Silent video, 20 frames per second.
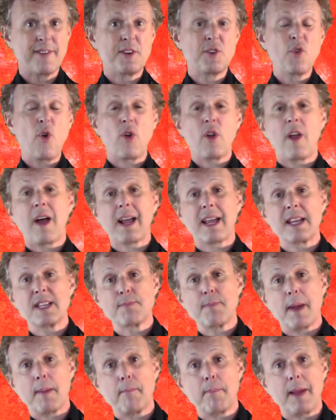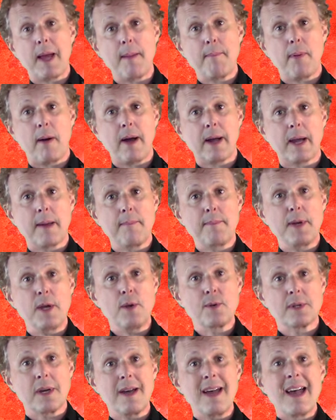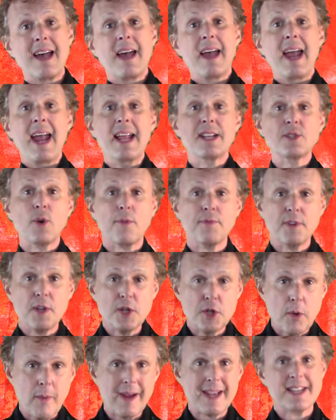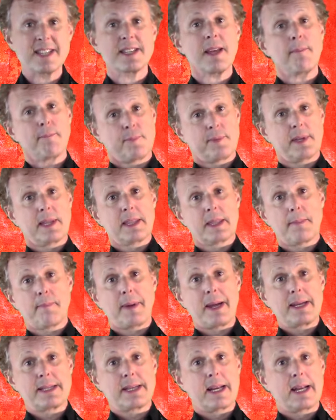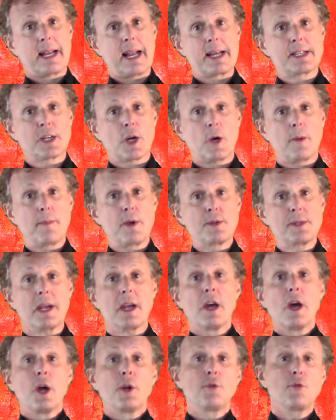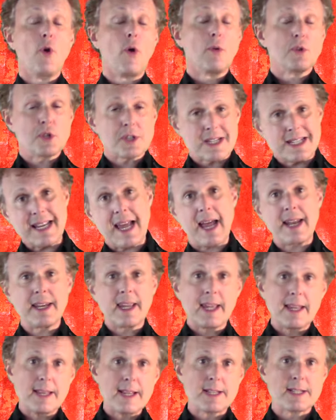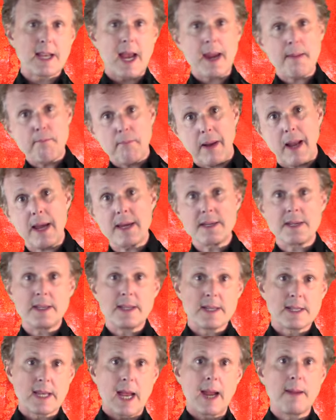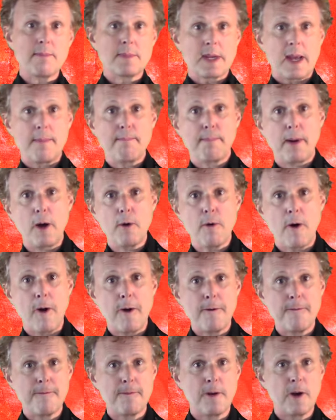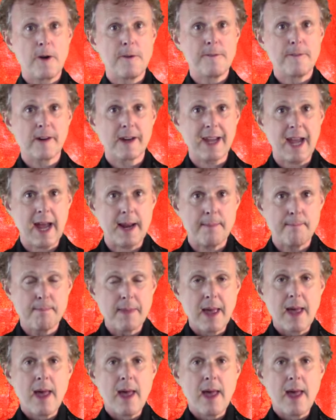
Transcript: and not like it's being played by a computer, it's often doing something, the beat in classical music, not just landing in the same place in the same tempo over and over again.